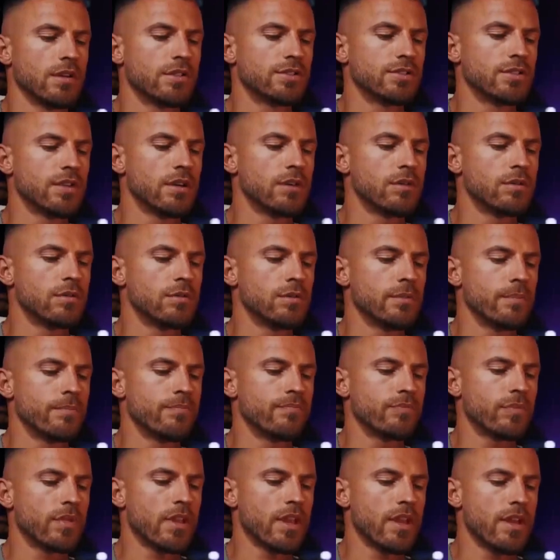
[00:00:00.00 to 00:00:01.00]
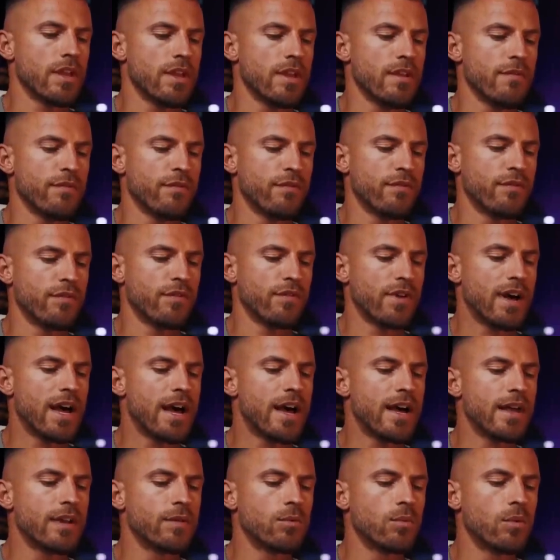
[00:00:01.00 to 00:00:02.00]
So if
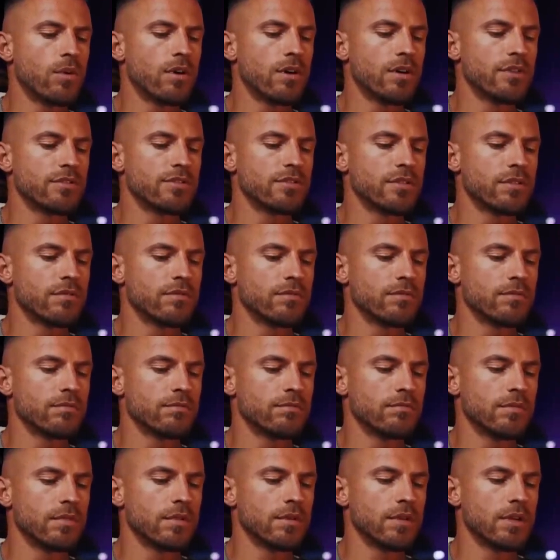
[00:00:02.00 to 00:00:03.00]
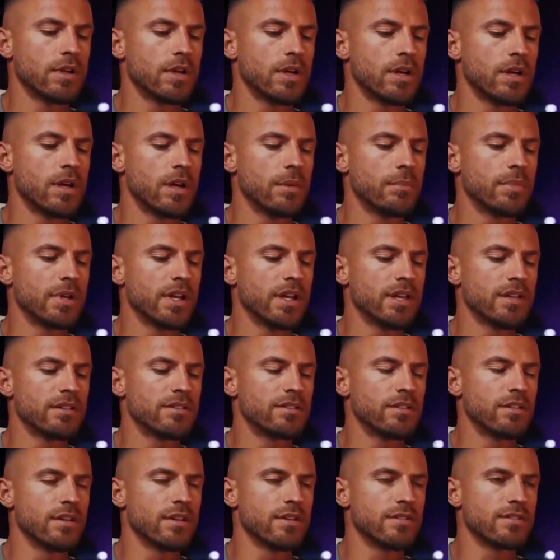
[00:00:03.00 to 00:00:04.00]
I was a beginner
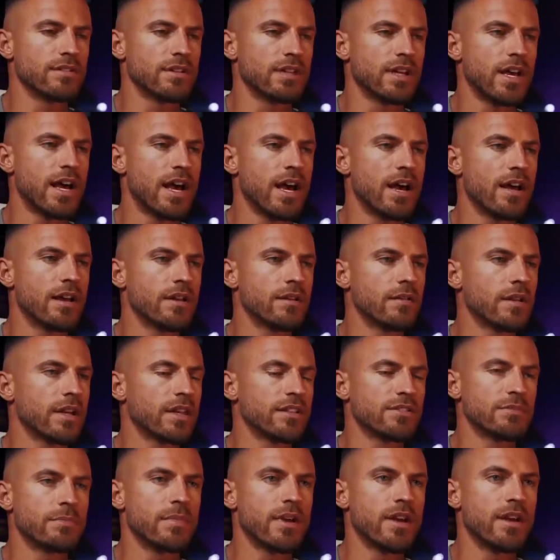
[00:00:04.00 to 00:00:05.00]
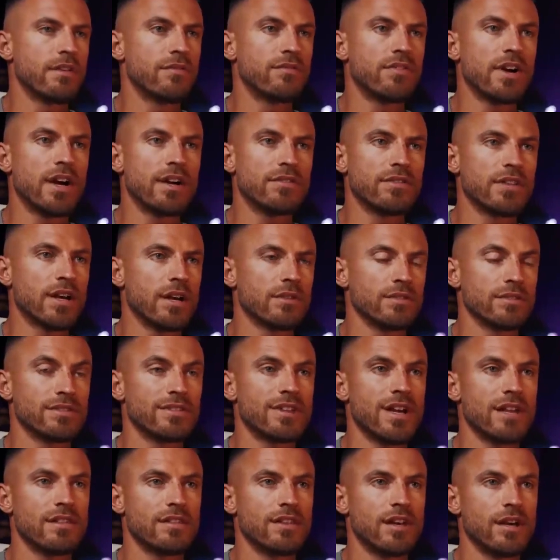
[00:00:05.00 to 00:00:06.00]
to this and I had like a spare $5,000,
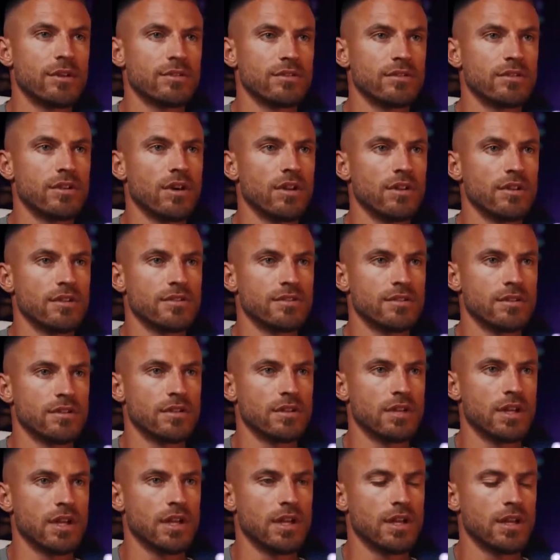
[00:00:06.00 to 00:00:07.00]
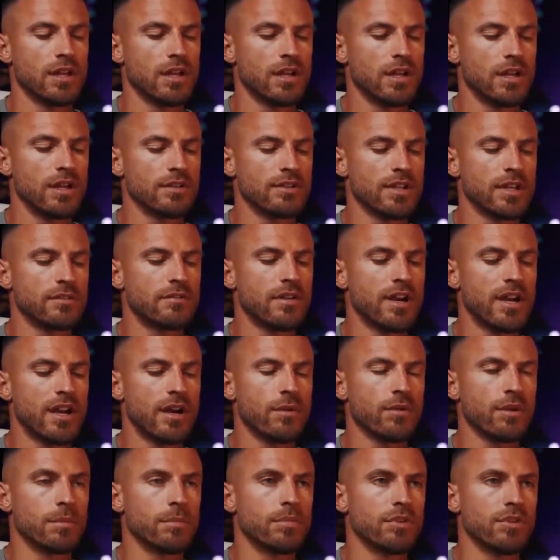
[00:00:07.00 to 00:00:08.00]
$10,000, and I was like, right, I
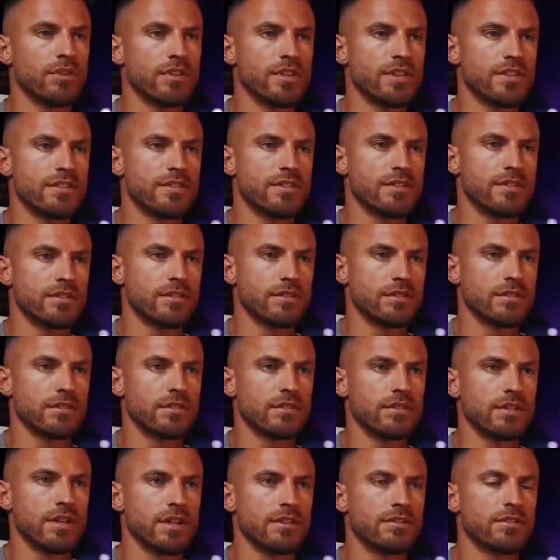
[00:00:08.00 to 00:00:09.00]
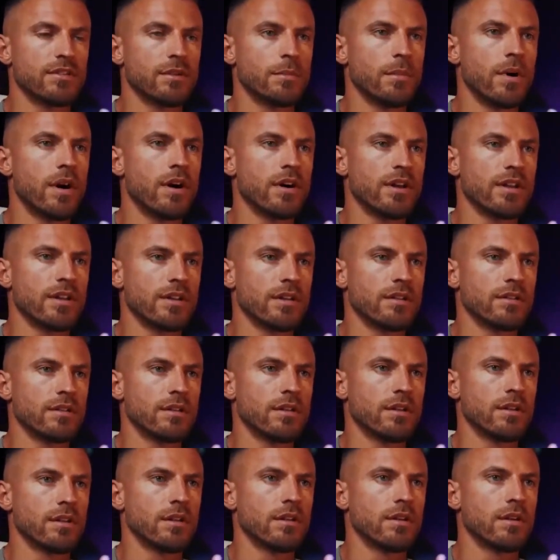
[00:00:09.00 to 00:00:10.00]
want to put this into the market,
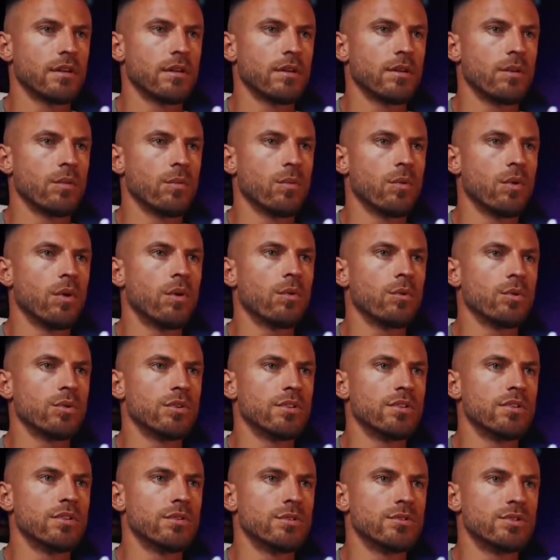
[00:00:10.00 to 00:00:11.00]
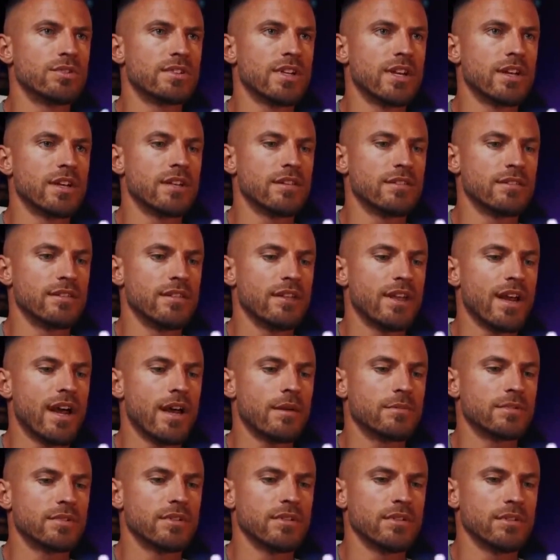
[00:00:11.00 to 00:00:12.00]
what would you say is the
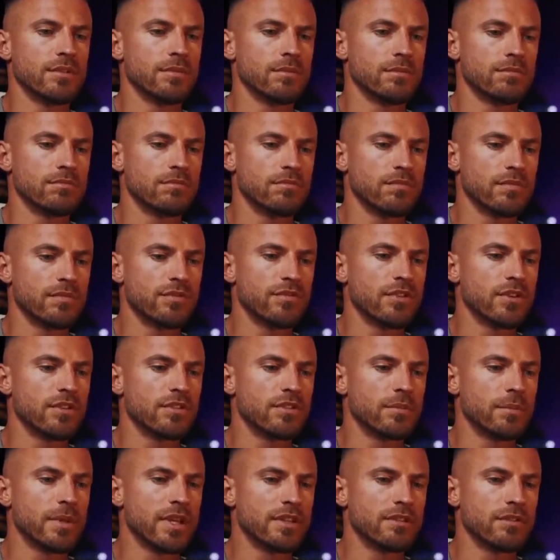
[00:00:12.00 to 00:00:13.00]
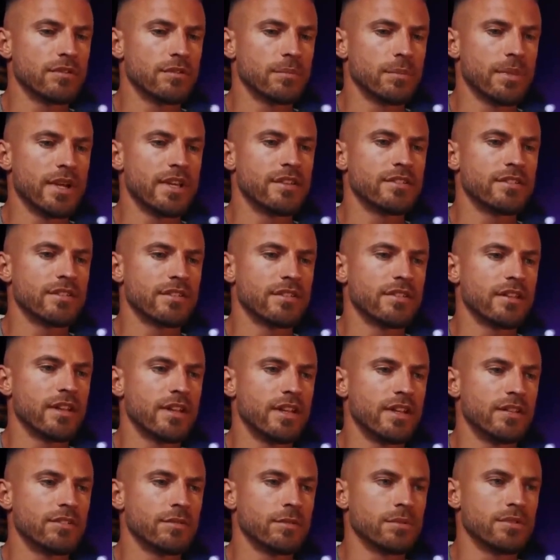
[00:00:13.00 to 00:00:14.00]
absolute fundamental basics they
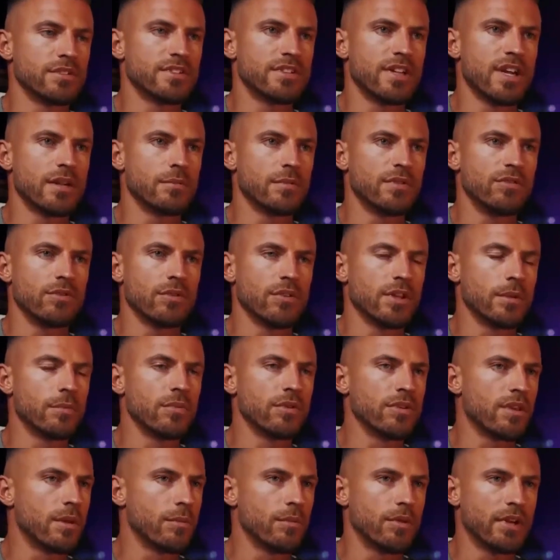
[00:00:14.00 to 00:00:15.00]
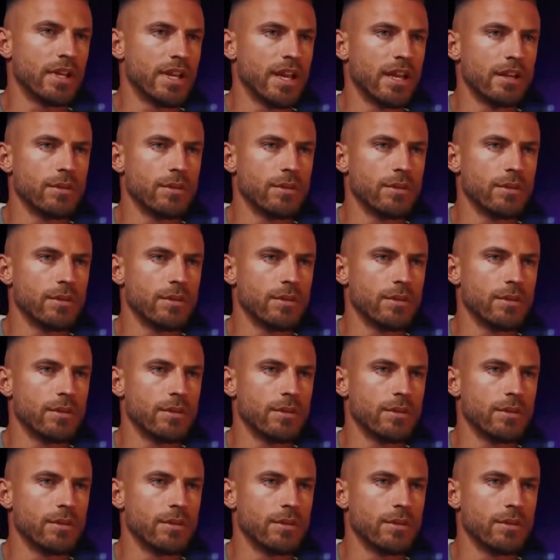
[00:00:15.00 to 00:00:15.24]
need to understand before they put their money